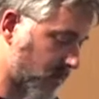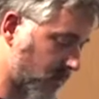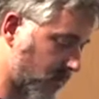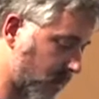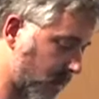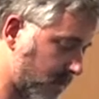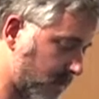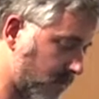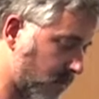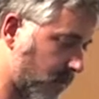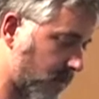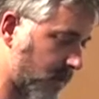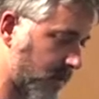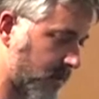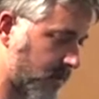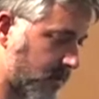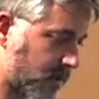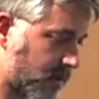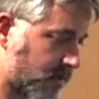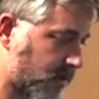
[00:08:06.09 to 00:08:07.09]
we are working,
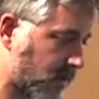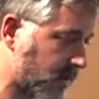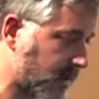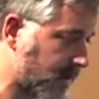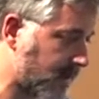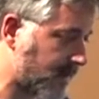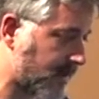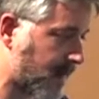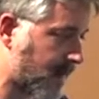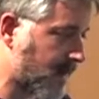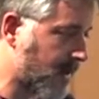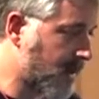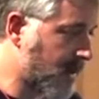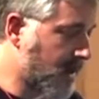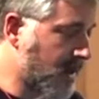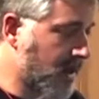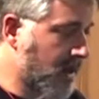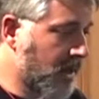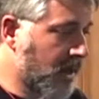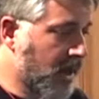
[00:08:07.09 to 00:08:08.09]
we are talking.
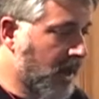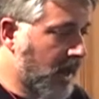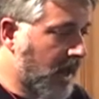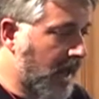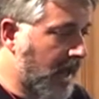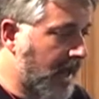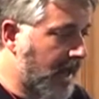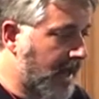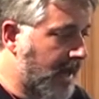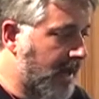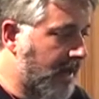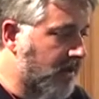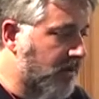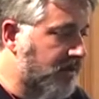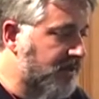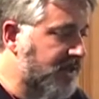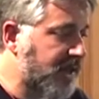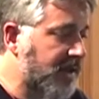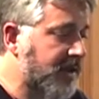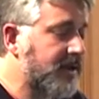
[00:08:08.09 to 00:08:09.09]

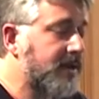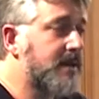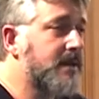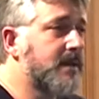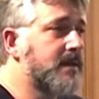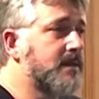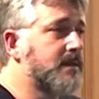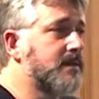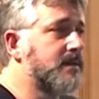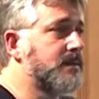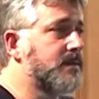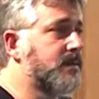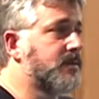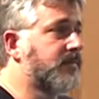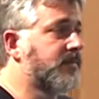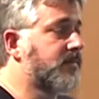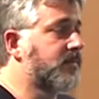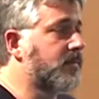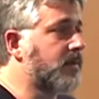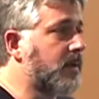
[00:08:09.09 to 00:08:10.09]
concerning
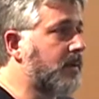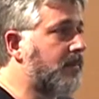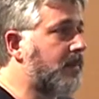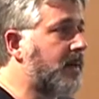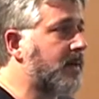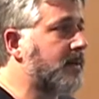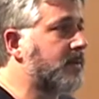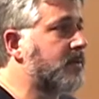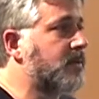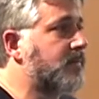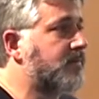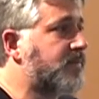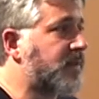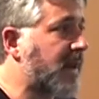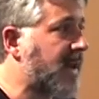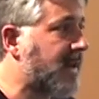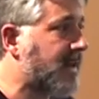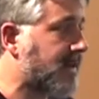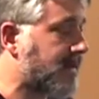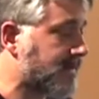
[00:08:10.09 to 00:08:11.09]
the part of
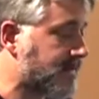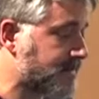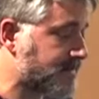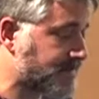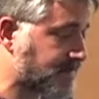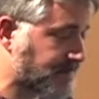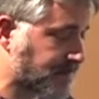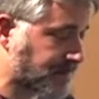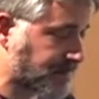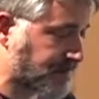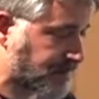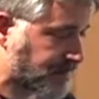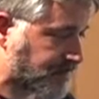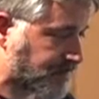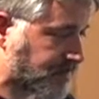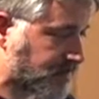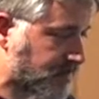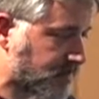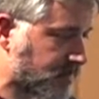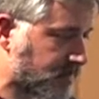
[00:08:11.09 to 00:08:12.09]
training,
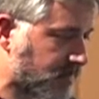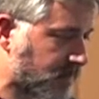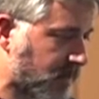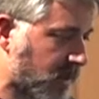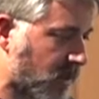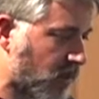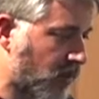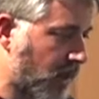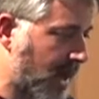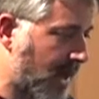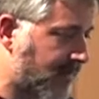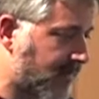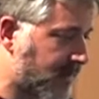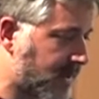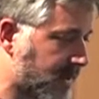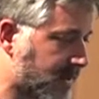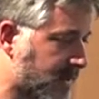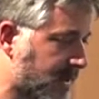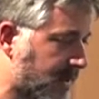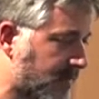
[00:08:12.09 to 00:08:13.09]
we have
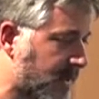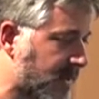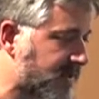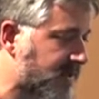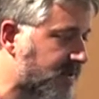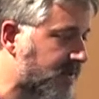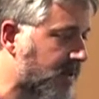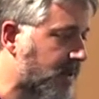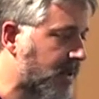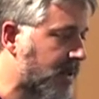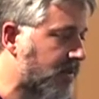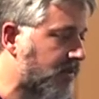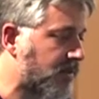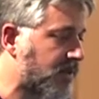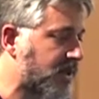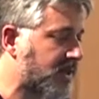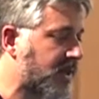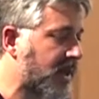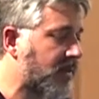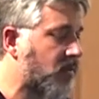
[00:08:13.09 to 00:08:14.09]
this uh, master's degree on
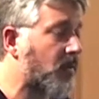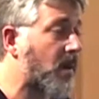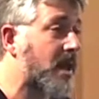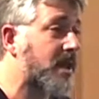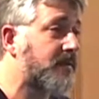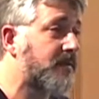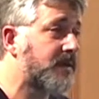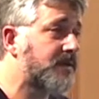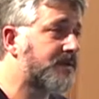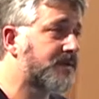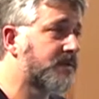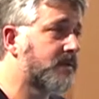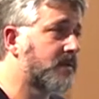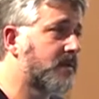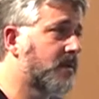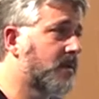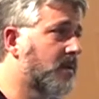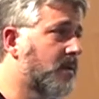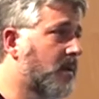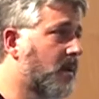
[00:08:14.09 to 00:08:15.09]
digital humanities.
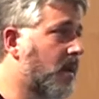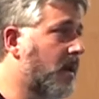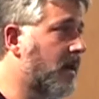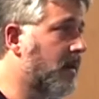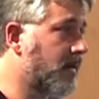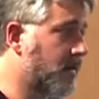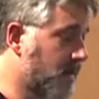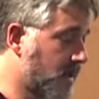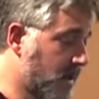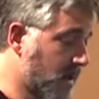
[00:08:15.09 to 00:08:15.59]
Eh?